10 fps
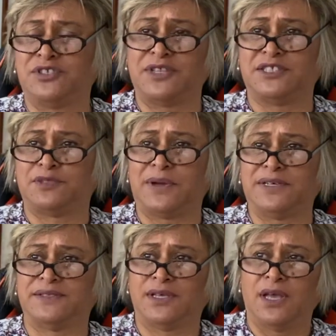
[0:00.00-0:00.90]
that
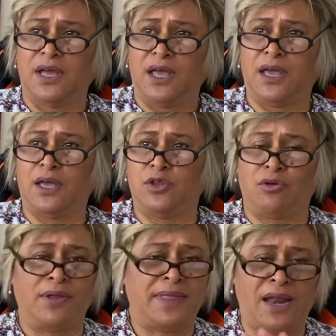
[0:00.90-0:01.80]
space, and you're
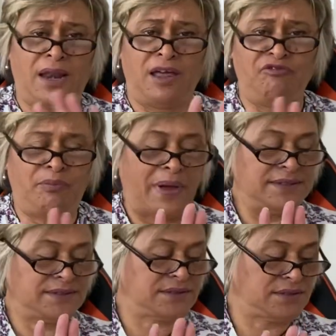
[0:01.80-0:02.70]
in that
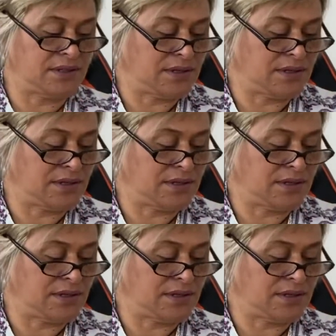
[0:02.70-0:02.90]
love-based